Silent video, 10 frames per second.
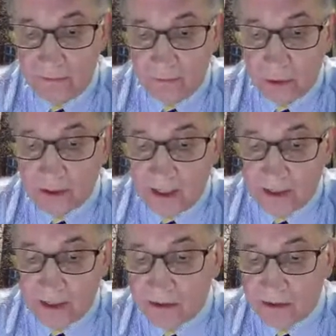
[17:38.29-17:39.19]
what
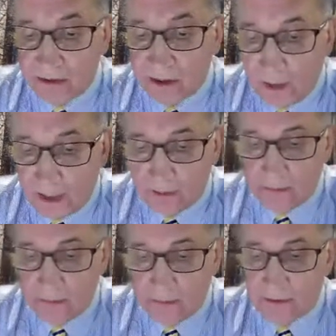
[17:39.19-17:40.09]
are the
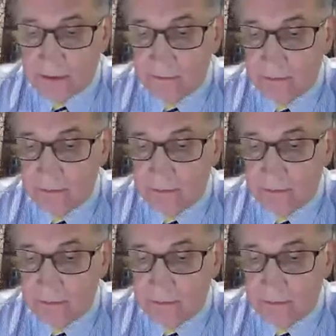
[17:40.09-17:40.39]
requirements